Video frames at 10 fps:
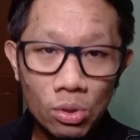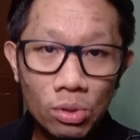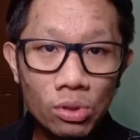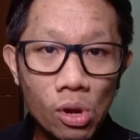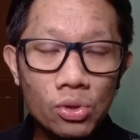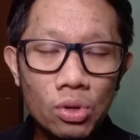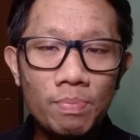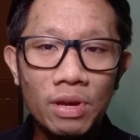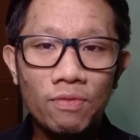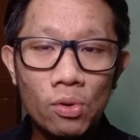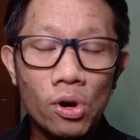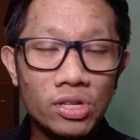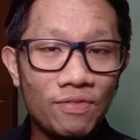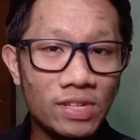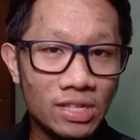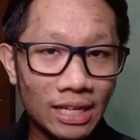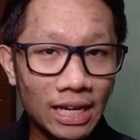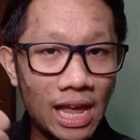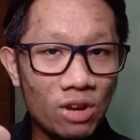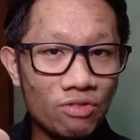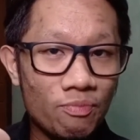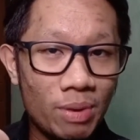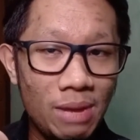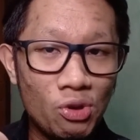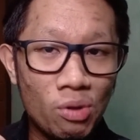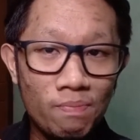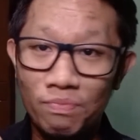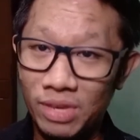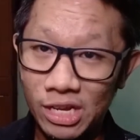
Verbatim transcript: could also be, of course, if it's not a lack of premium,